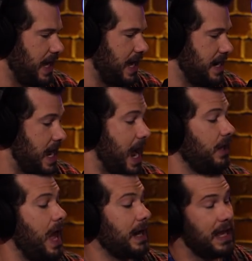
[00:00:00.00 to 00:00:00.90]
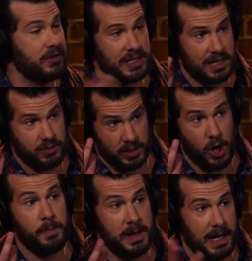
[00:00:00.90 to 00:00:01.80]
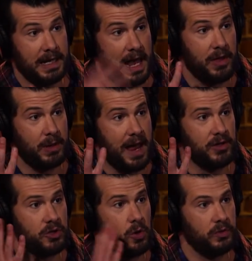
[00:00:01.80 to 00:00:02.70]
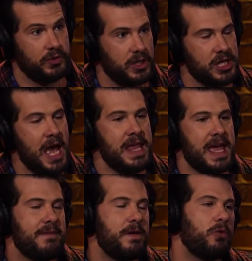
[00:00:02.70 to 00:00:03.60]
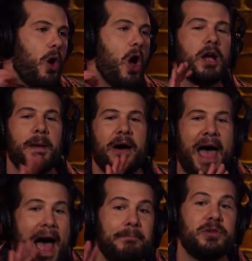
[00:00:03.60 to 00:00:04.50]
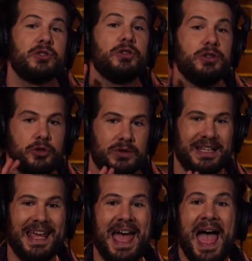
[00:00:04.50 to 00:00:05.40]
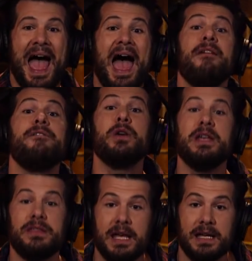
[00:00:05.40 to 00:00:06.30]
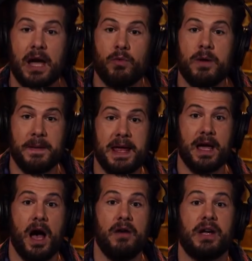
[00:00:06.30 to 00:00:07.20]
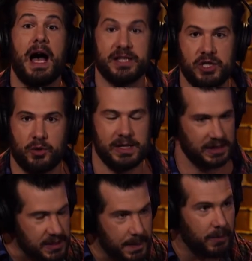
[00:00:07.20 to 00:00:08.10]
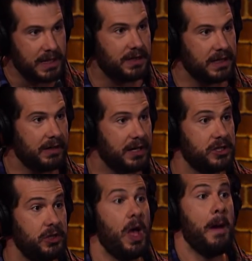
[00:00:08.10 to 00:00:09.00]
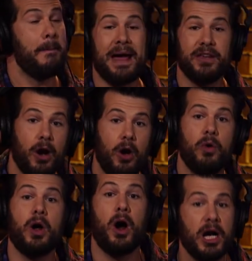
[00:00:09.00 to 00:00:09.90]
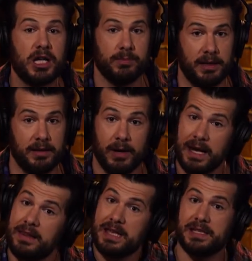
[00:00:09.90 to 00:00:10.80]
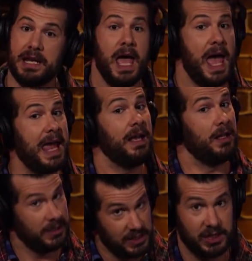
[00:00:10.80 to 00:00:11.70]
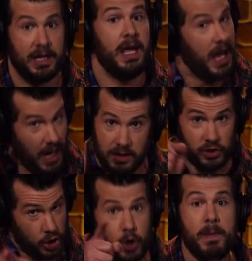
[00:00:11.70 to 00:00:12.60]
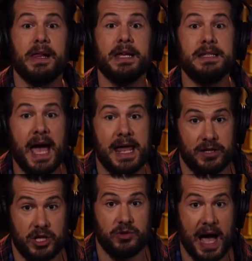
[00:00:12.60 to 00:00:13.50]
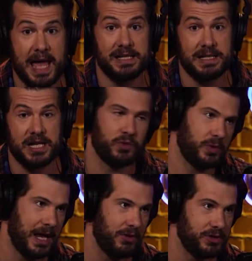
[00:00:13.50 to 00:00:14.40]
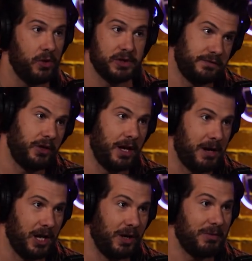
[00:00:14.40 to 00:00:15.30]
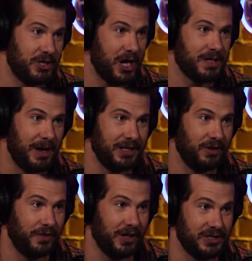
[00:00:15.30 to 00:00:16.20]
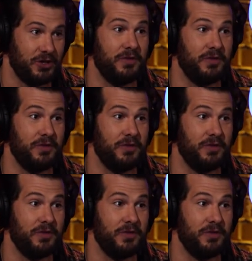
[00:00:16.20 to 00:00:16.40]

Uh, non lockdown states reopening and oh, how wow, they would have yeah. a total surge. They have been wrong about absolutely everything everything yeah. that would be of consequence. And let's be really clear here, yeah. too, by their own argument, right? They said, hey, listen, uh, 2 million dead in the United States, which we now know is a flawed model, right? We talked yeah, about Neil Ferguson, Horribly.